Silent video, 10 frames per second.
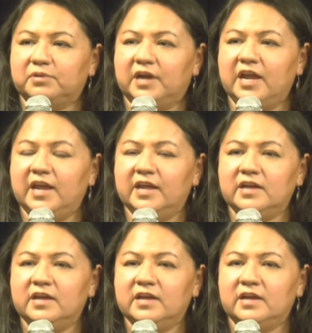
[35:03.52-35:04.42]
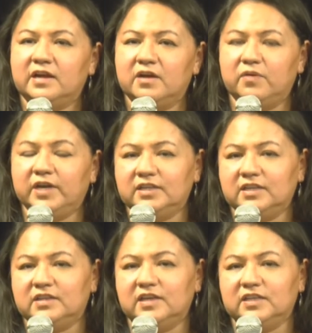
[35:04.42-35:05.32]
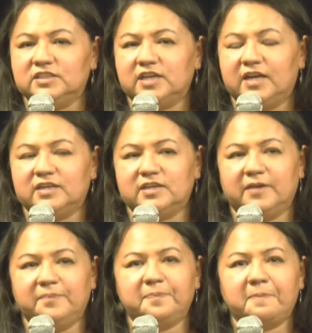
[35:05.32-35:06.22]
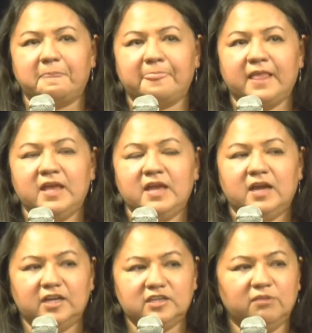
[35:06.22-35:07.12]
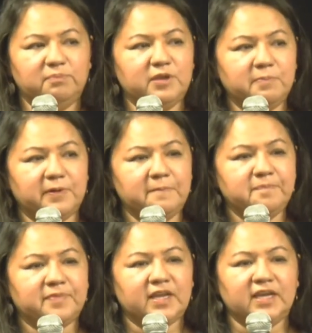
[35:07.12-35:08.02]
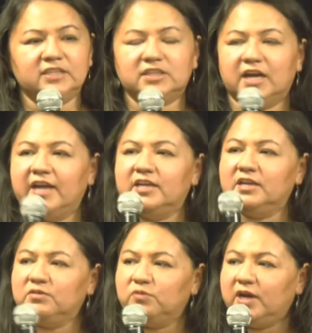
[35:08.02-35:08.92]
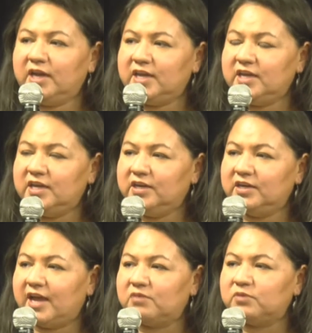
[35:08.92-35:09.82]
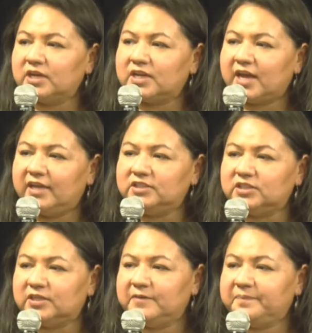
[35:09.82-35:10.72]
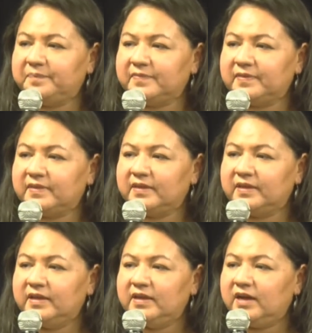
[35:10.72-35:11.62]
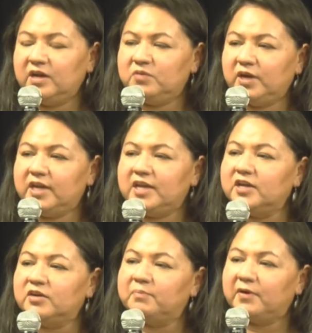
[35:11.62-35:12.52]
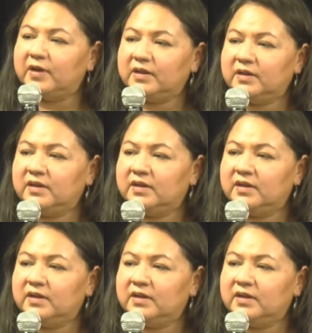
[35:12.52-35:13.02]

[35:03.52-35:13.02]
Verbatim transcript: of praying. Uh, one of the things that um, I tell people is I didn't want to hear that word cancer. I didn't want to hear about it.